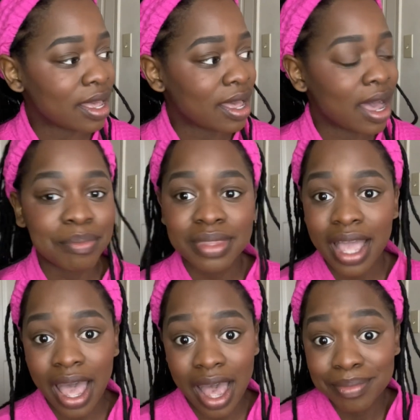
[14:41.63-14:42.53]
I'm
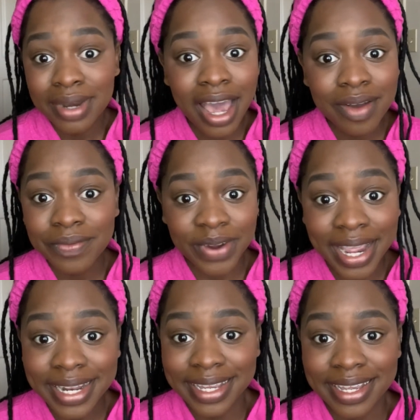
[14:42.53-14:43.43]
not
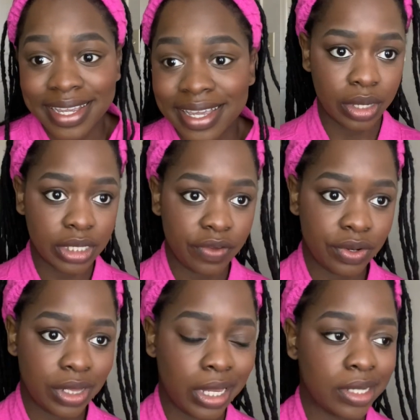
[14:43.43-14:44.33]
ready. I
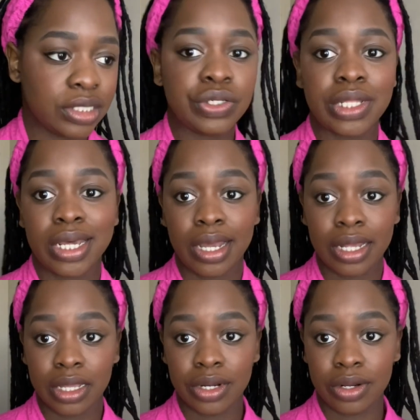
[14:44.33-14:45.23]
definitely had to do that
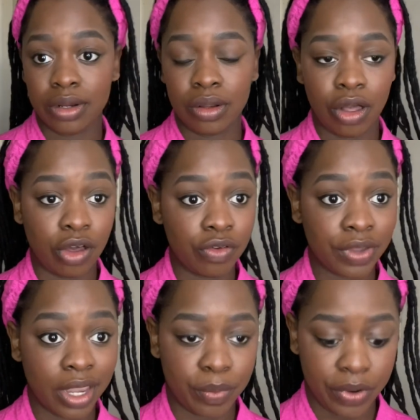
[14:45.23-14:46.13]
eyeliner off
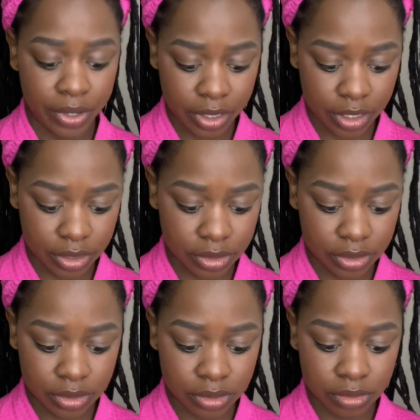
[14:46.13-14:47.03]
camera,
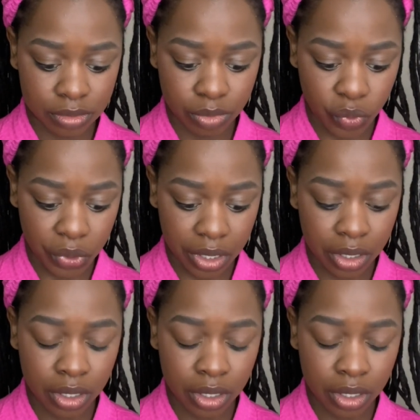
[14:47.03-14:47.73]
because boy.